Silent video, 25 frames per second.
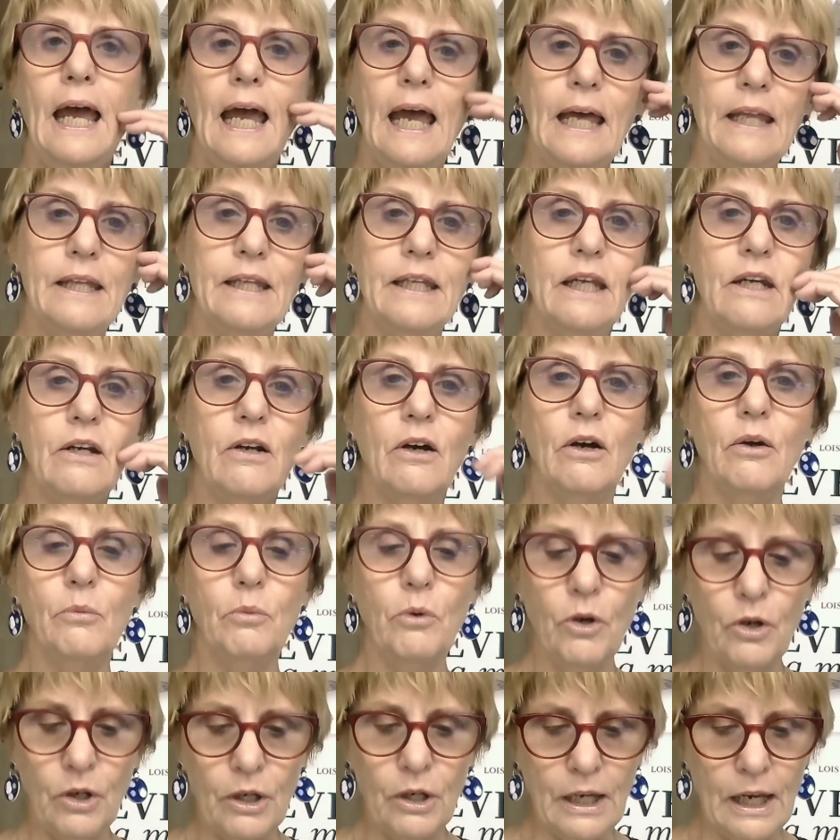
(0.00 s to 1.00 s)
and then I
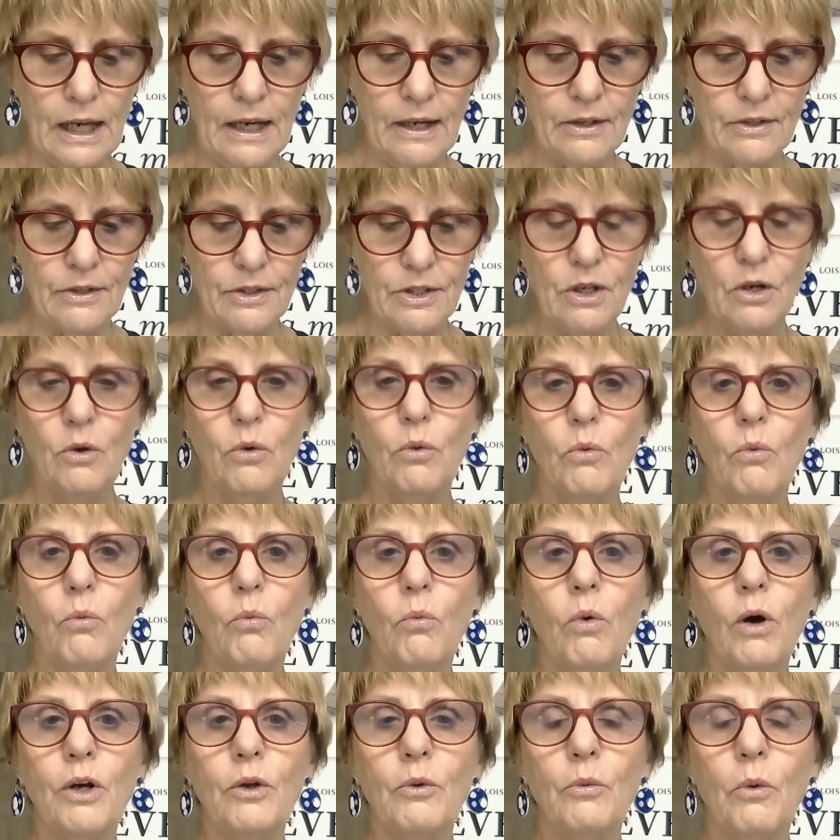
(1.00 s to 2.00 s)
work out
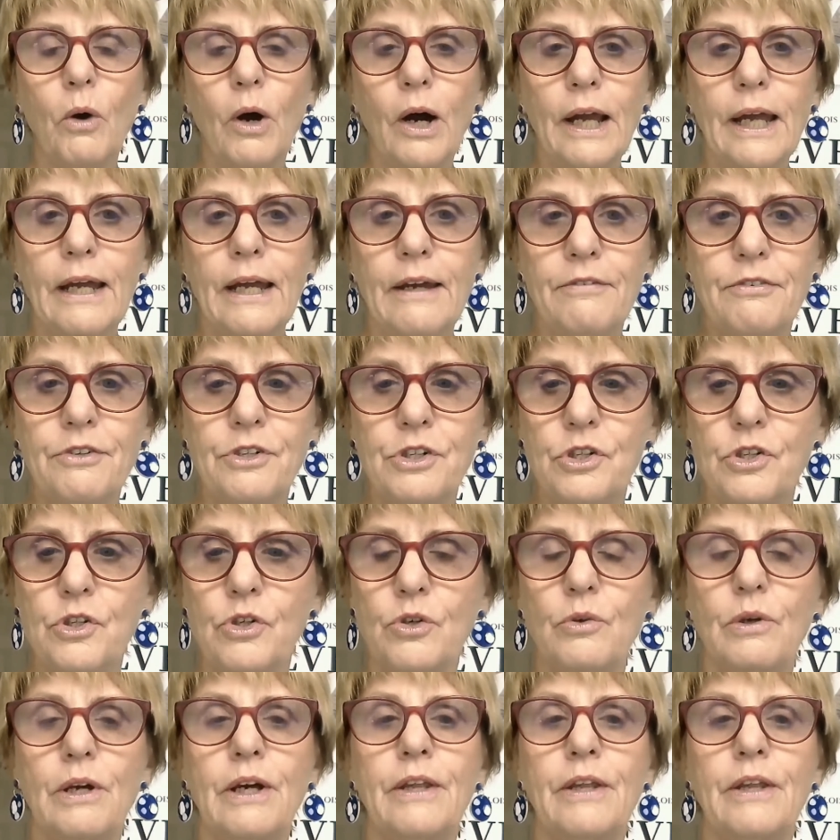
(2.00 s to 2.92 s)
what do I have to do.